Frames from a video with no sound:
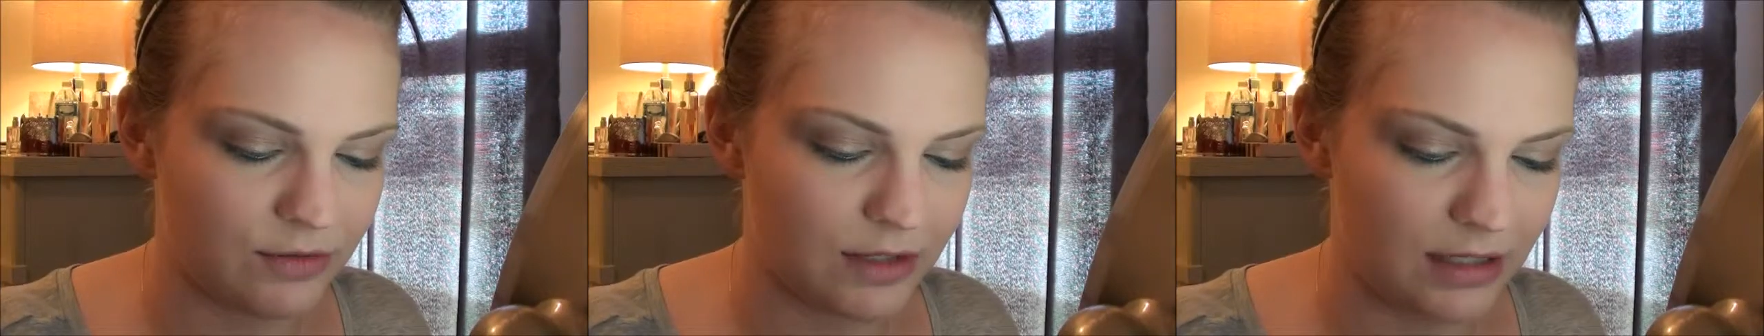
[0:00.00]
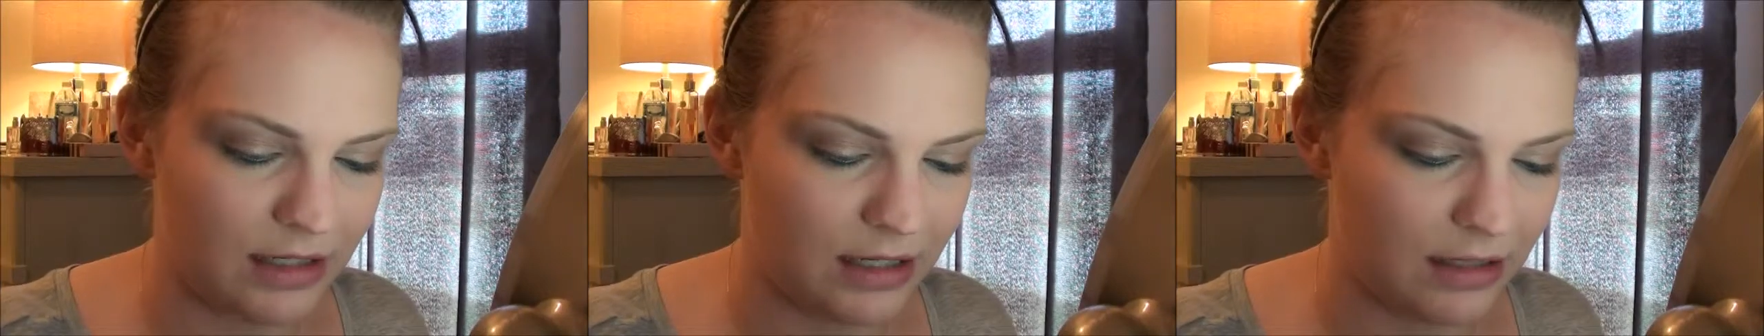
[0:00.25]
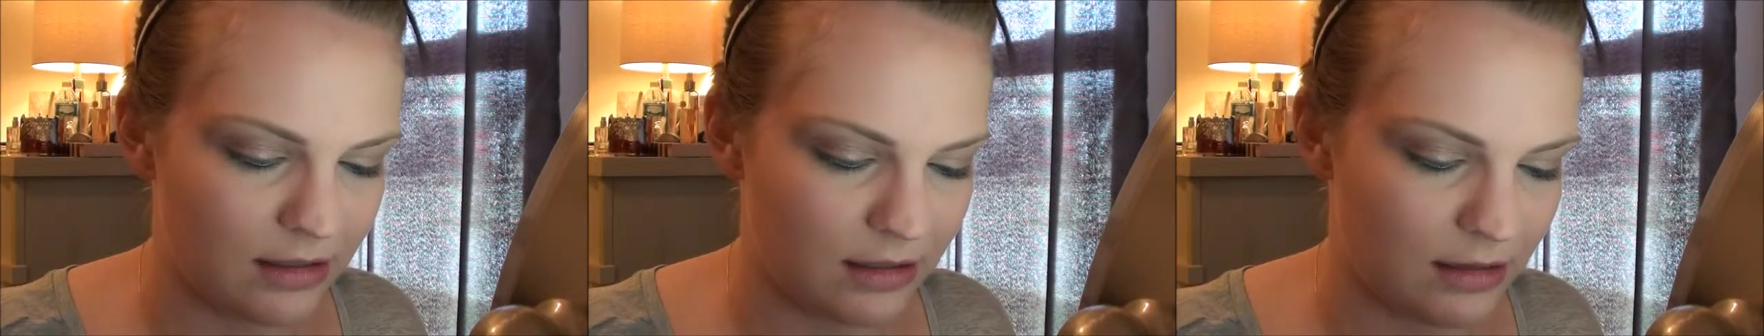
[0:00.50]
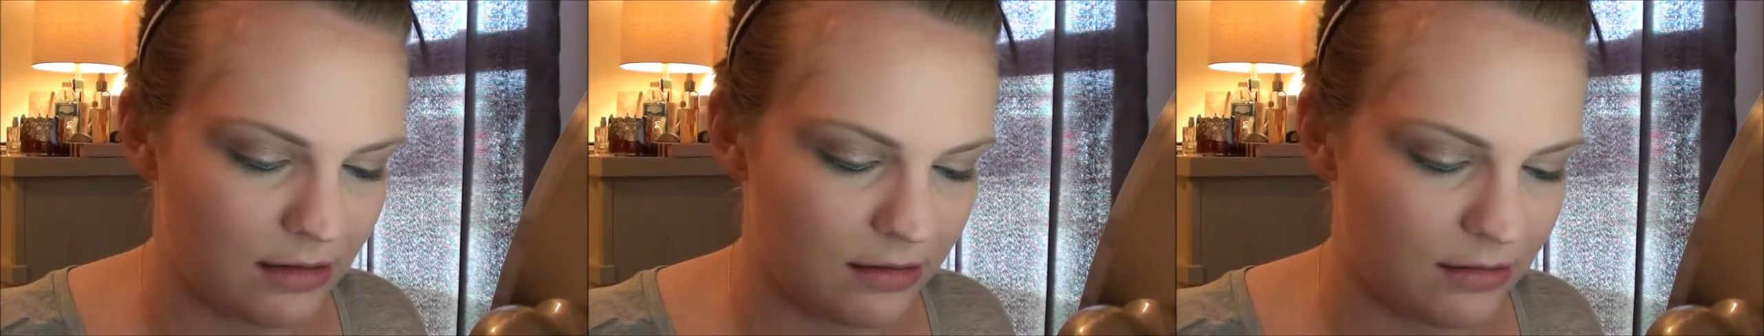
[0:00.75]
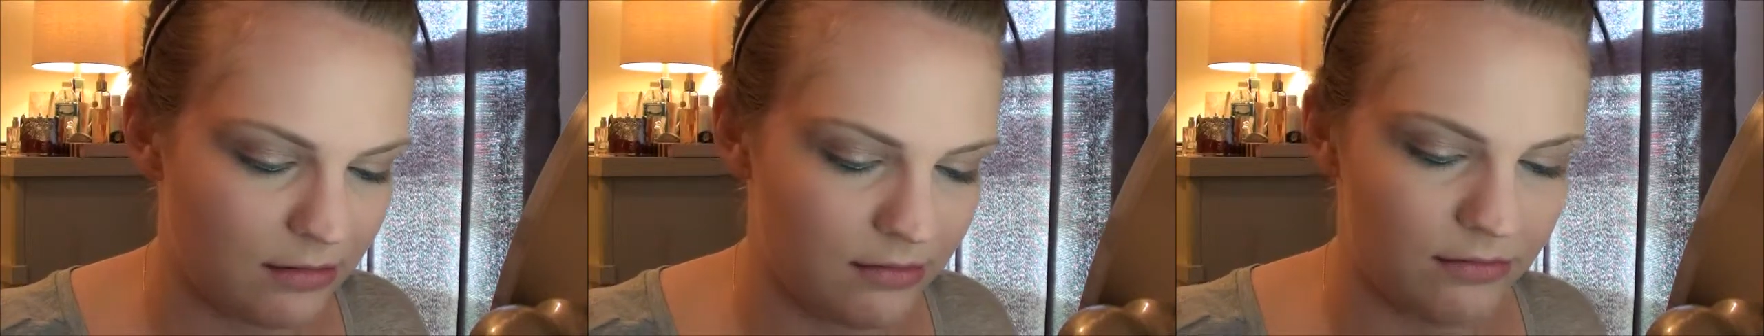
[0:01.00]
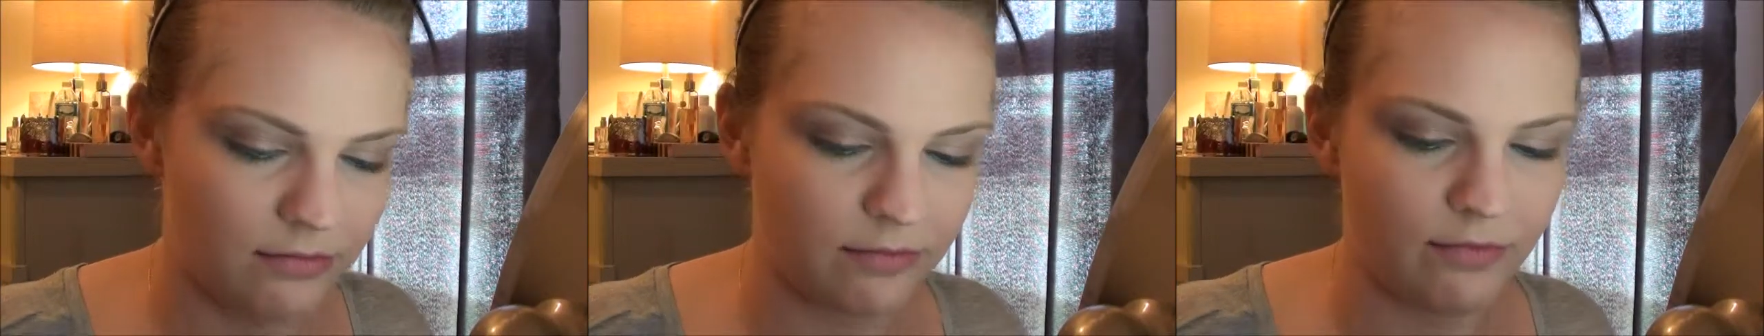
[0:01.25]
really
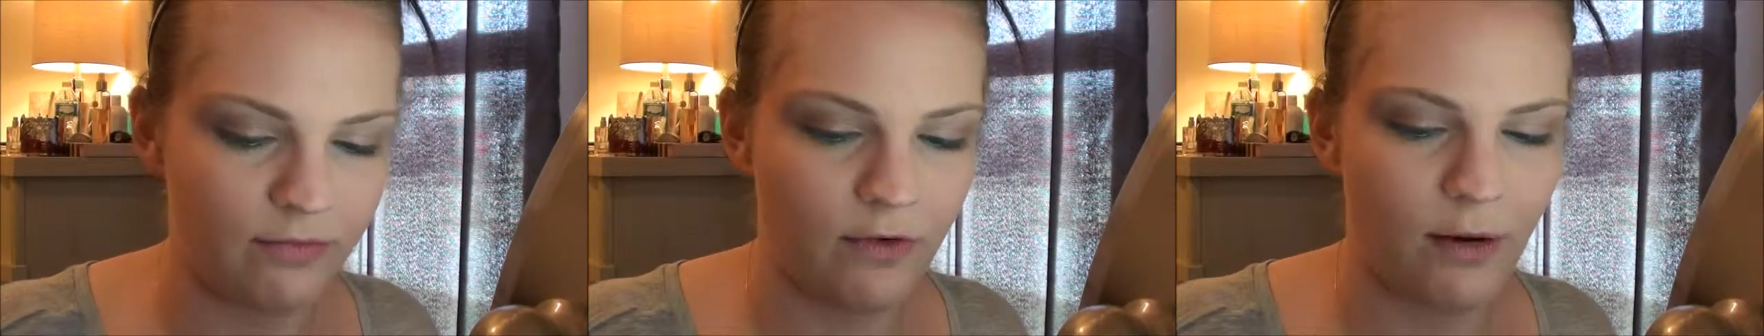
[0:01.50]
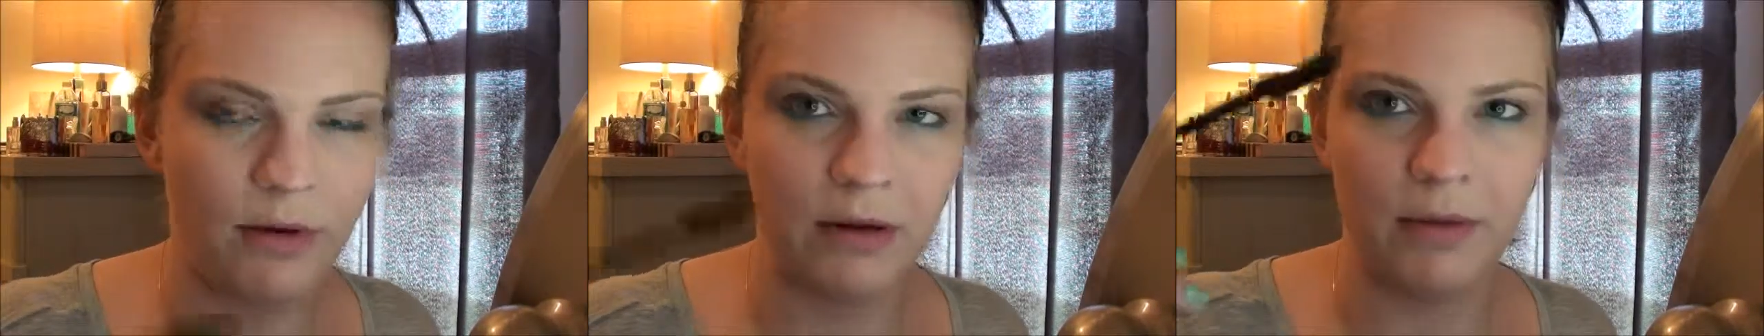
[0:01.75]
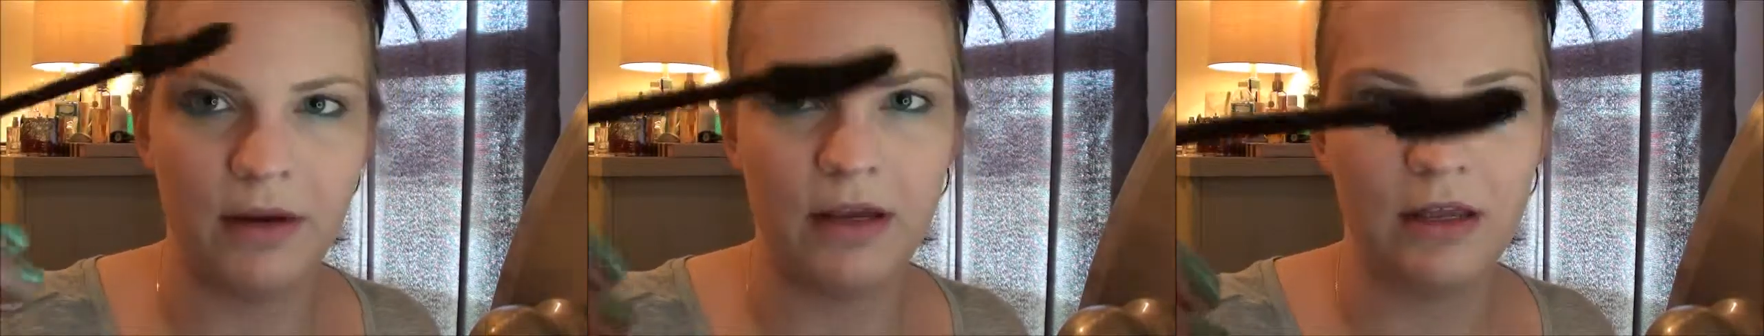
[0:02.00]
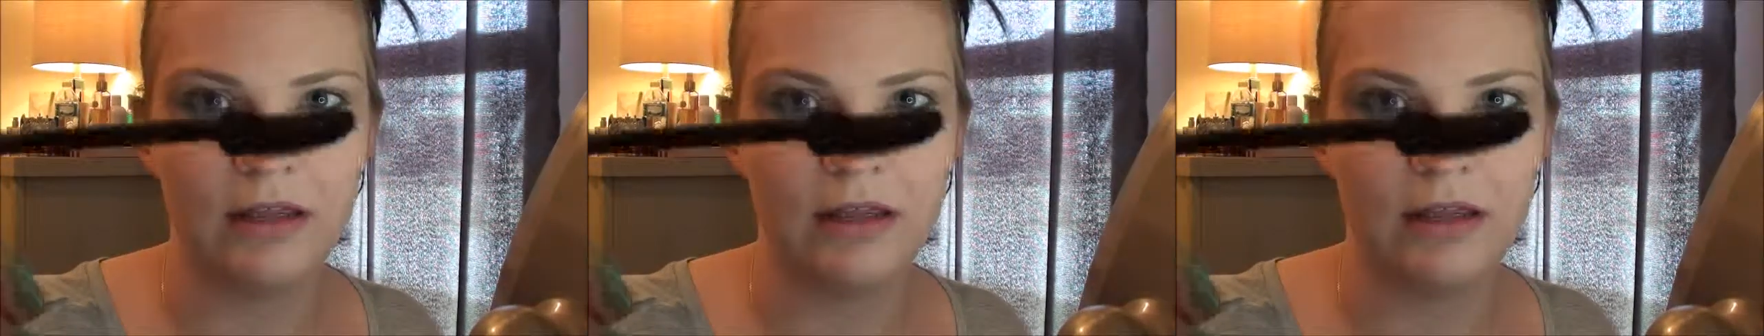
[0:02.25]
form an opinion.